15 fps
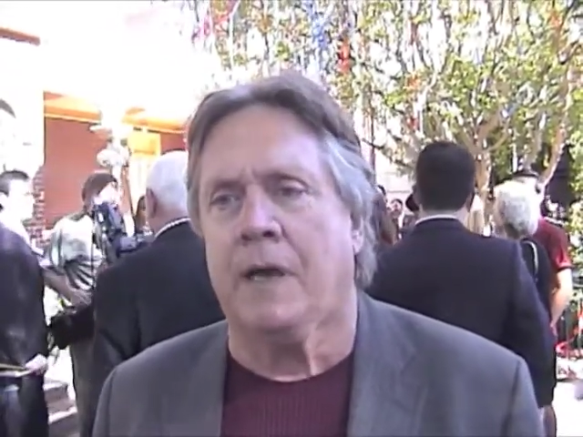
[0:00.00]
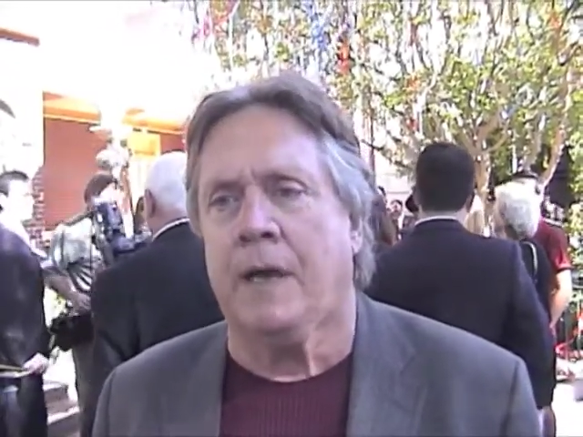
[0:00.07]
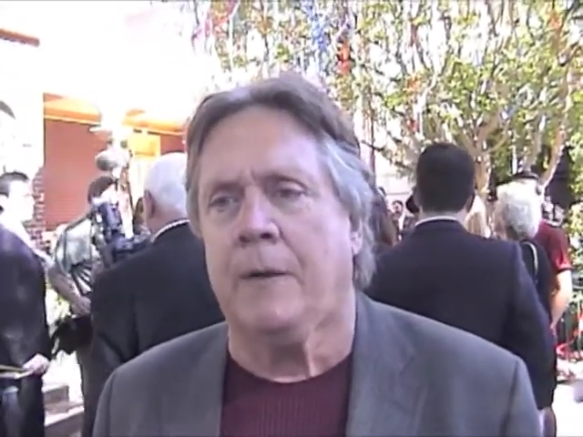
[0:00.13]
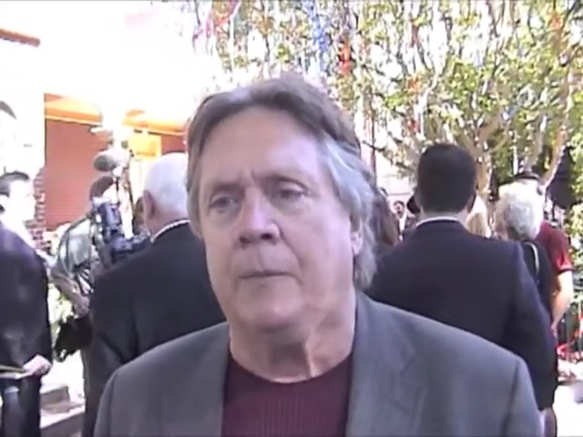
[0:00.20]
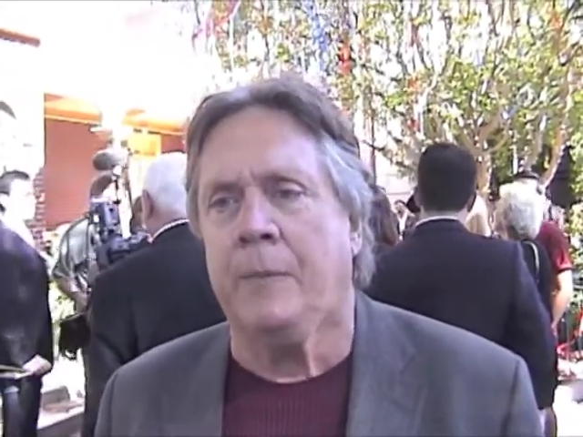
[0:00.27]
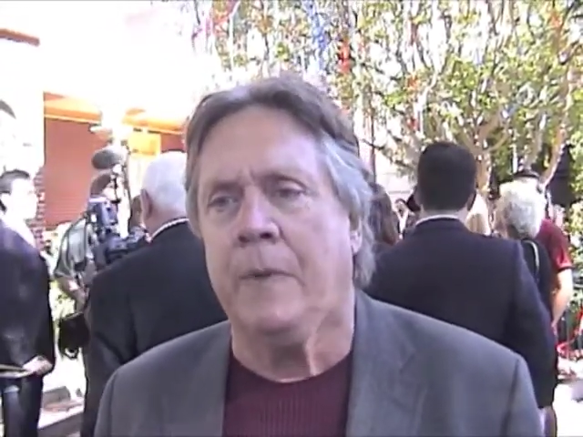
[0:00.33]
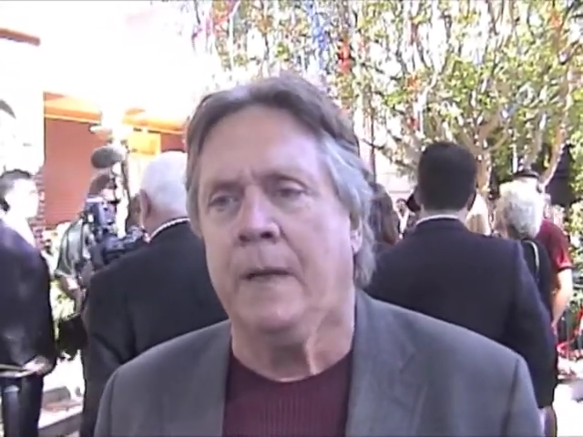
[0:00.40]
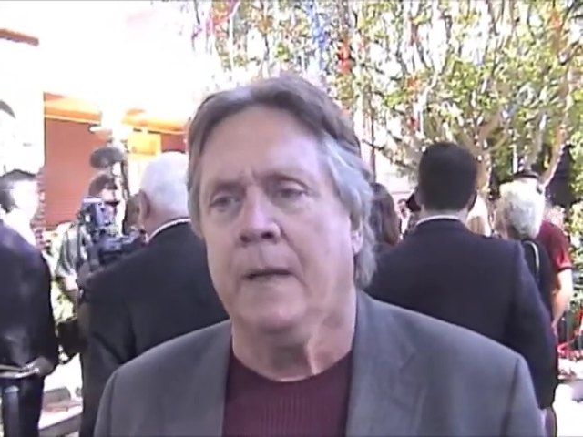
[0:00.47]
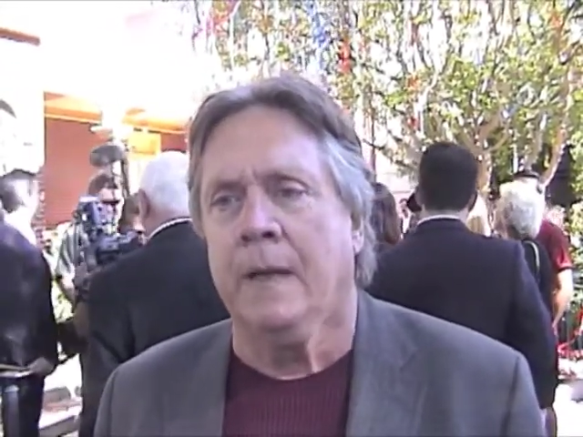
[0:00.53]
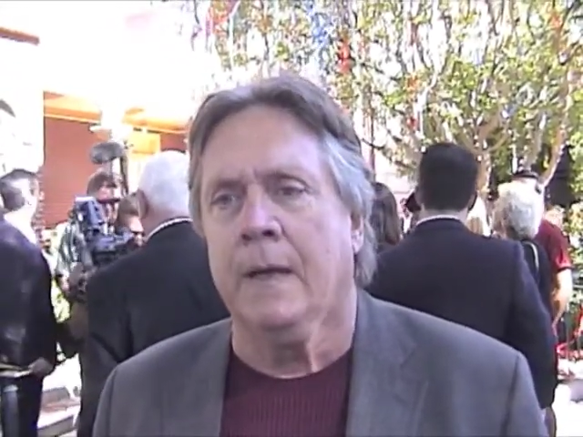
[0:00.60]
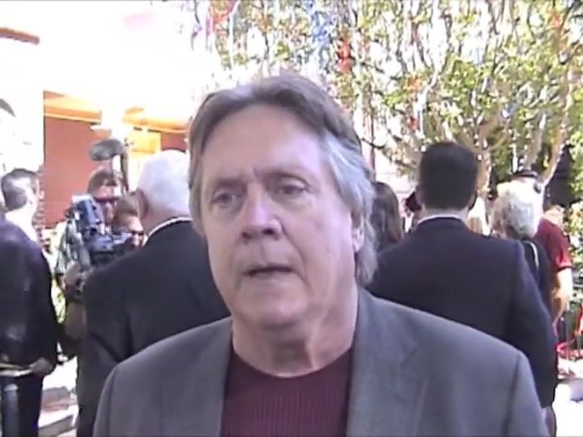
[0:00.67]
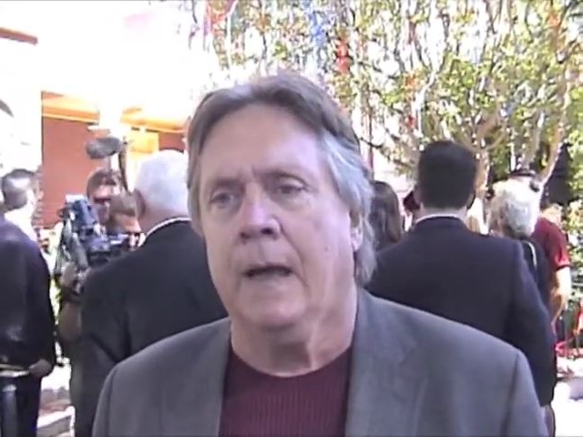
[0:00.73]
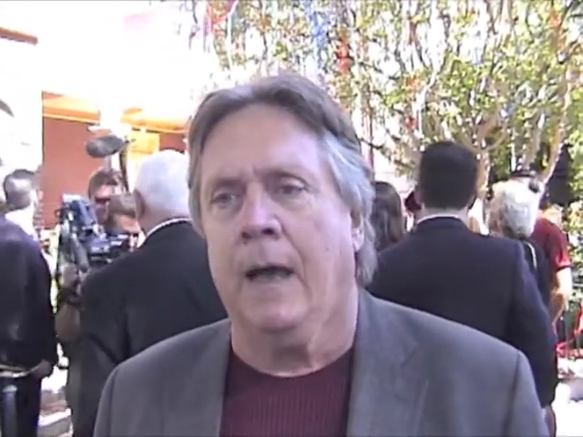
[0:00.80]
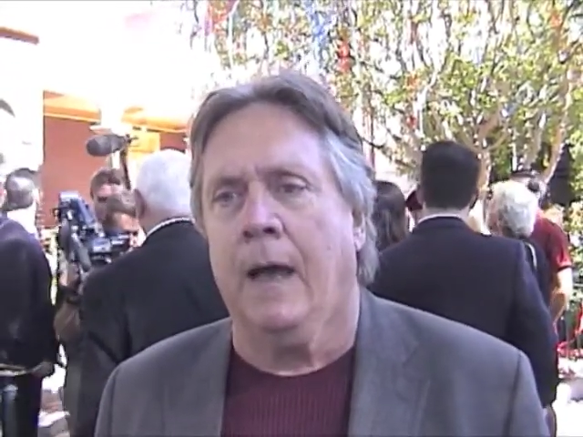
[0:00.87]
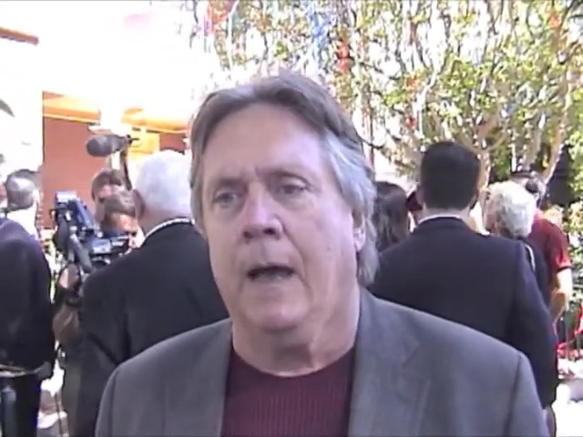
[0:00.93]
Uh,
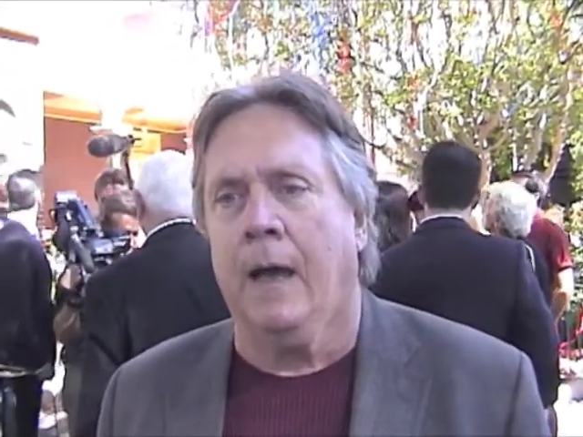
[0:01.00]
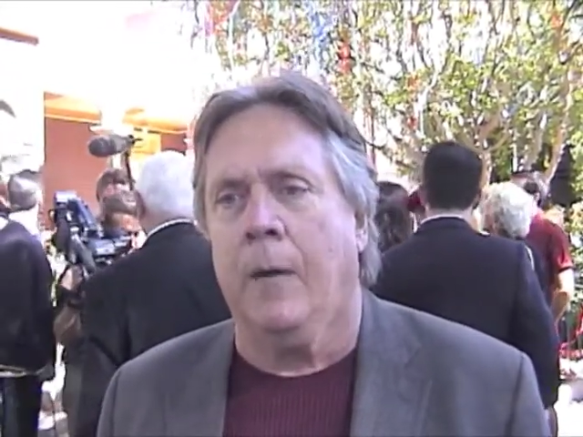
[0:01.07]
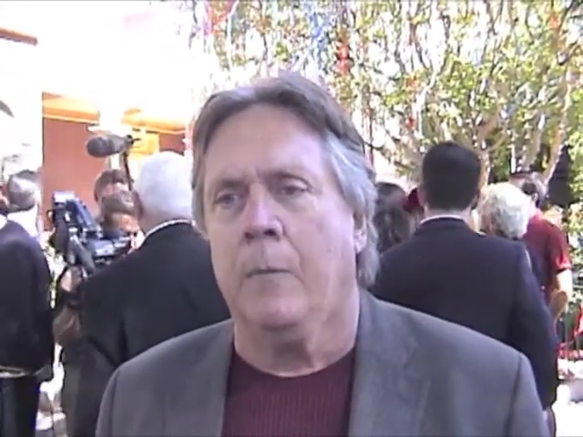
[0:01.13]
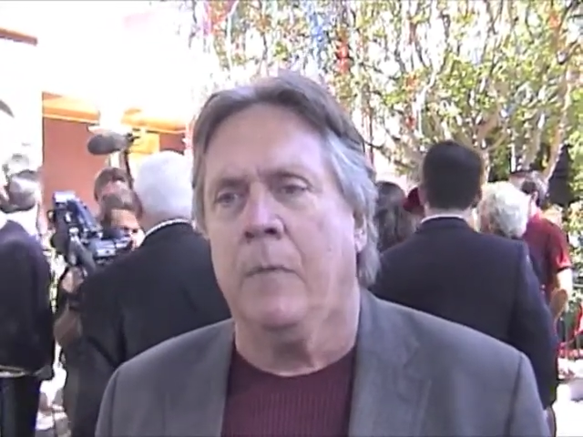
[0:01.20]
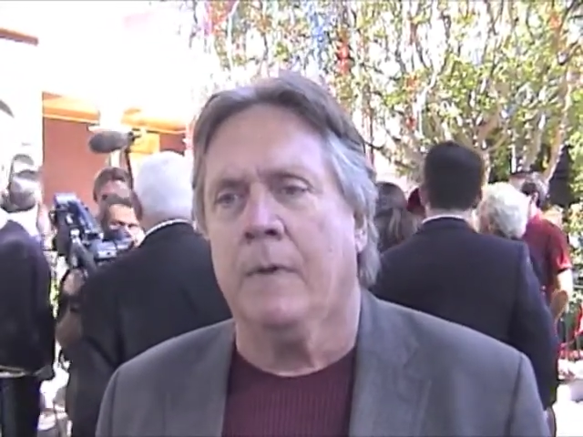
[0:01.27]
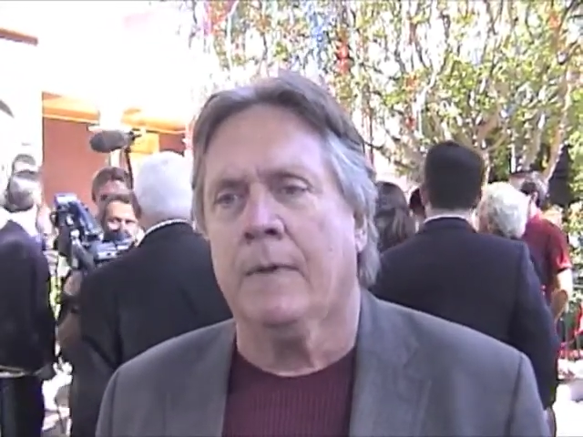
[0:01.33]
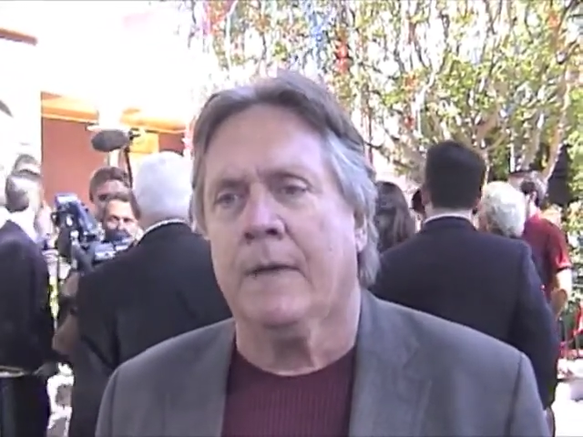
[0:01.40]
uh,